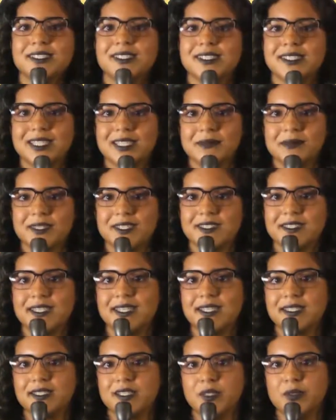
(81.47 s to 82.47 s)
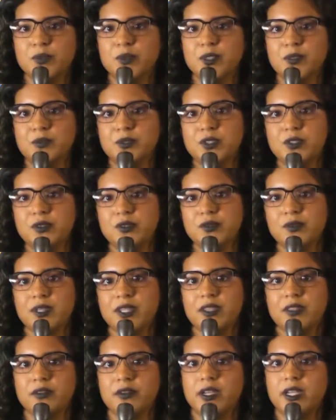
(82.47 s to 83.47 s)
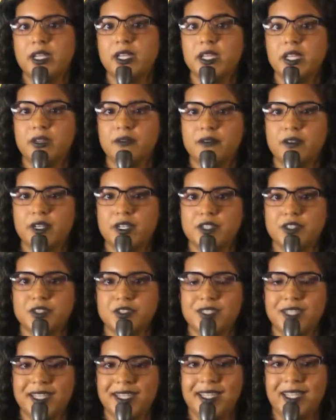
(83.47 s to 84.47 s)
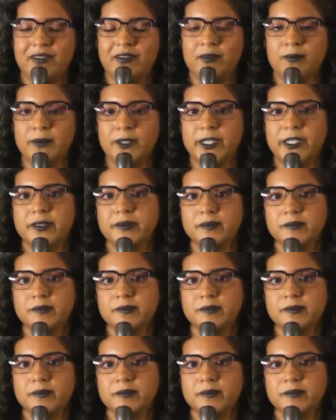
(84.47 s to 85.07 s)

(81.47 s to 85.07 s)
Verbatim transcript: See Mrs. Hicks in room 223 if you're interested in giving blood.